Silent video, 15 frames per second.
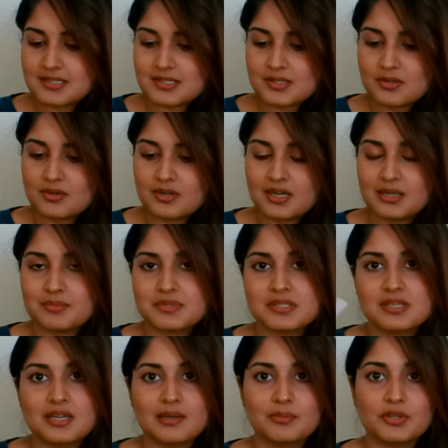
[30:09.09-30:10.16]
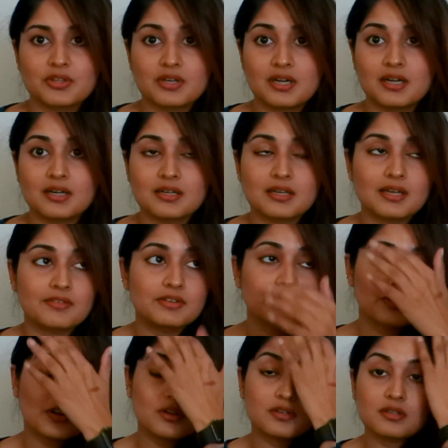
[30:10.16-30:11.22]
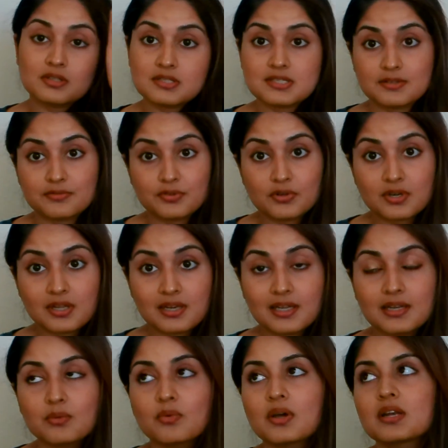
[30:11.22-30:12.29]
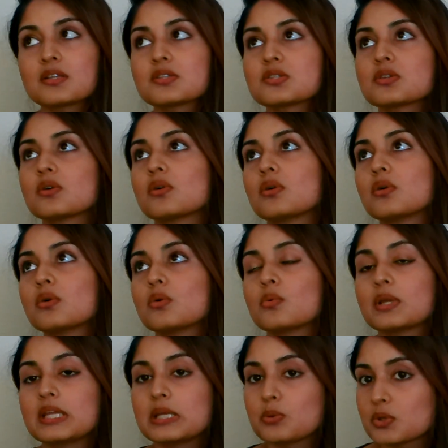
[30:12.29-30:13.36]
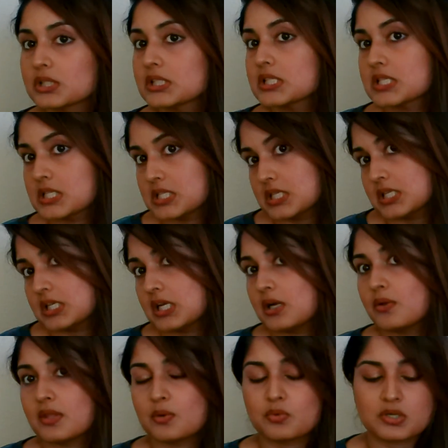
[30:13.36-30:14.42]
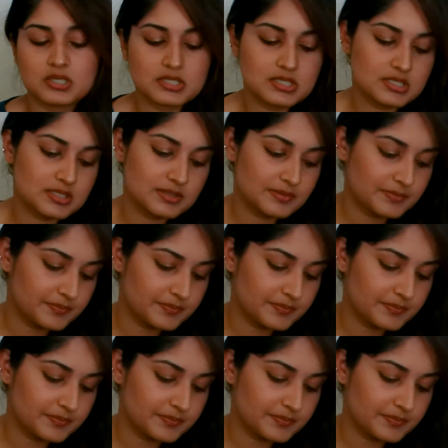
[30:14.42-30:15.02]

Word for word: So I'm I'm on the hunt. I've even ordered the Sephora line one, so we will see how that works.